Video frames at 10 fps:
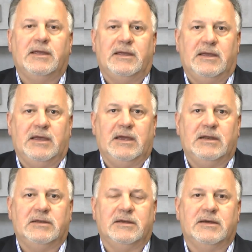
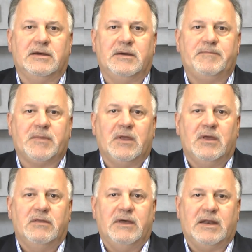And
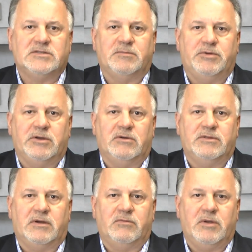that is a bill
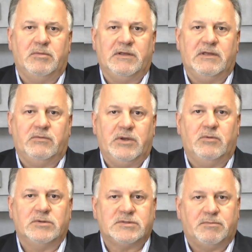that we believe that we
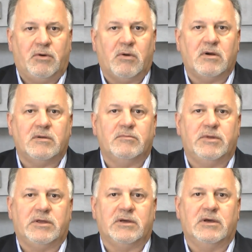will support
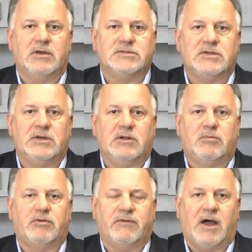because it'll
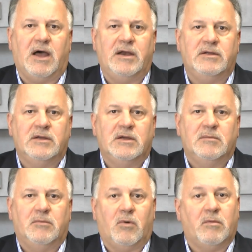provide
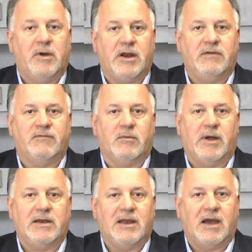more money for
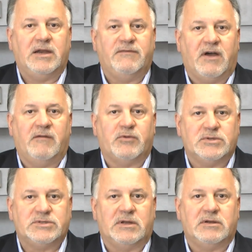about
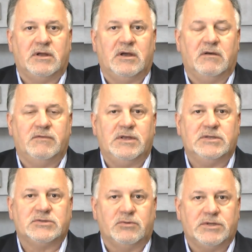95% of the
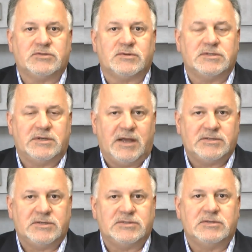school districts in
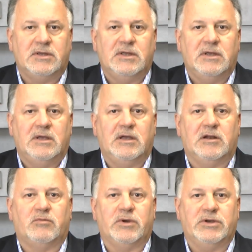Texas.
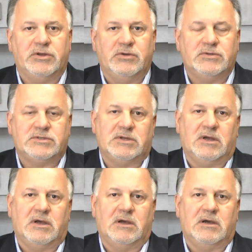It'll reduce
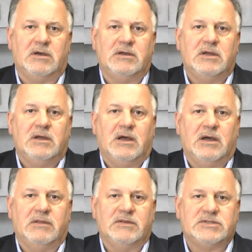
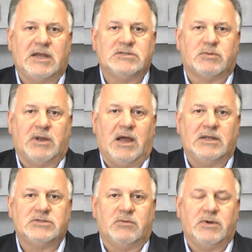the state's
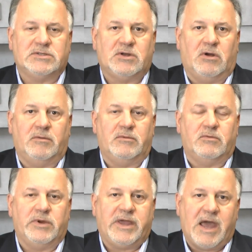reliance on what's called
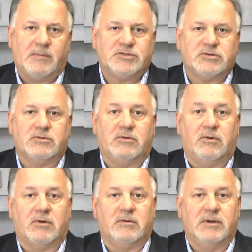recapture,
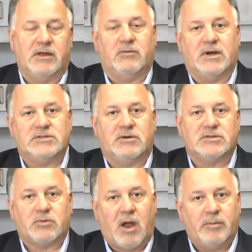or otherwise known
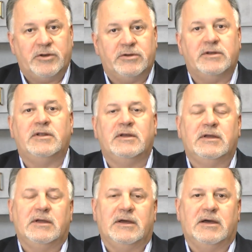as Robin Hood,
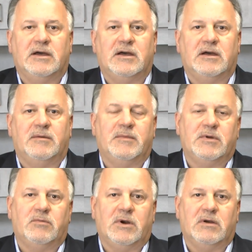
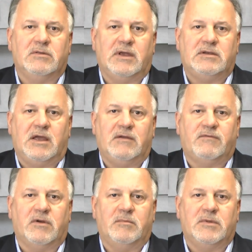where they take
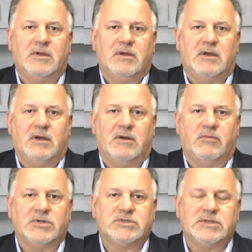from
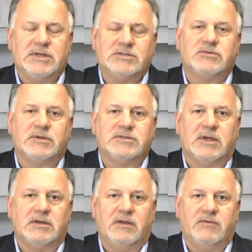rich districts
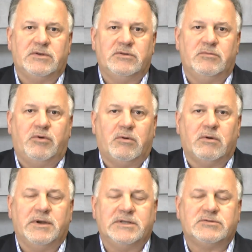and give it to
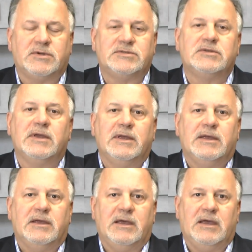poorer districts,
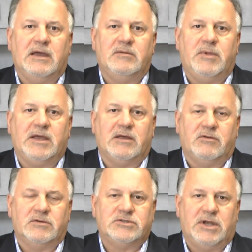and make
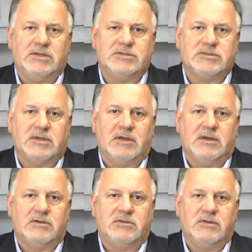other changes
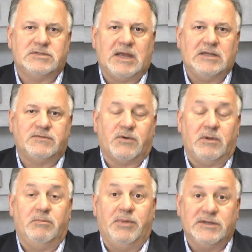to the state's
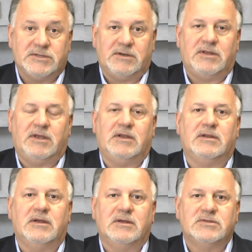very
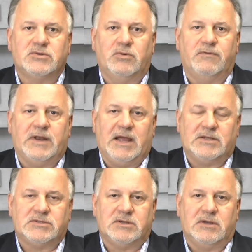Byzantine school
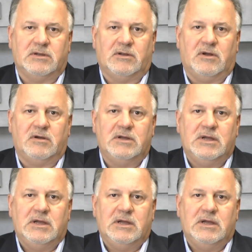finance law.